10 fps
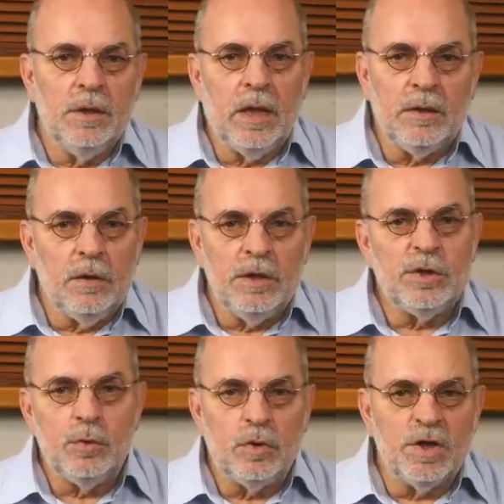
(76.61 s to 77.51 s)
that
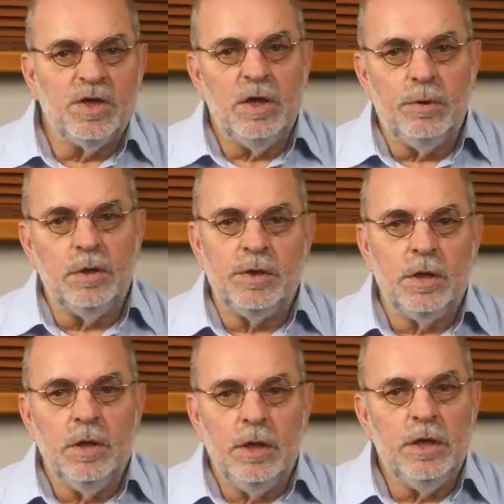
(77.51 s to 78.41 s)
distorted sibilance
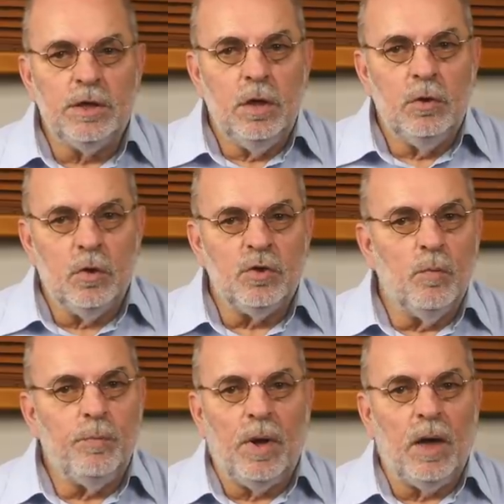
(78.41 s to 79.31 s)
is not
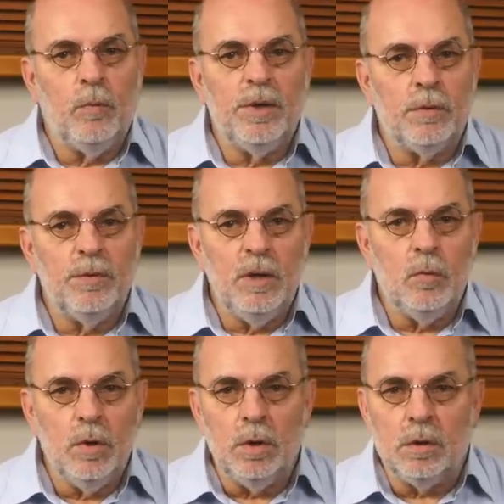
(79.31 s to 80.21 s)
on par with the real
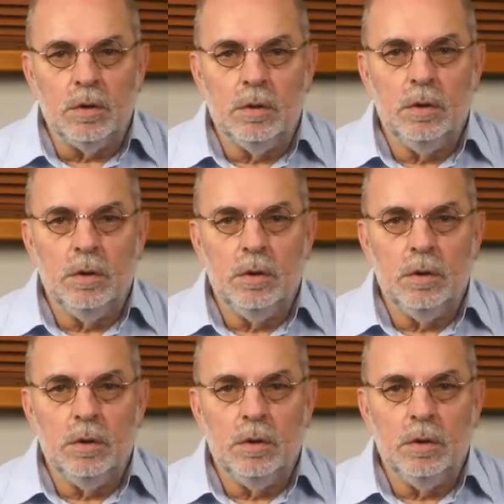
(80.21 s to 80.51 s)
world.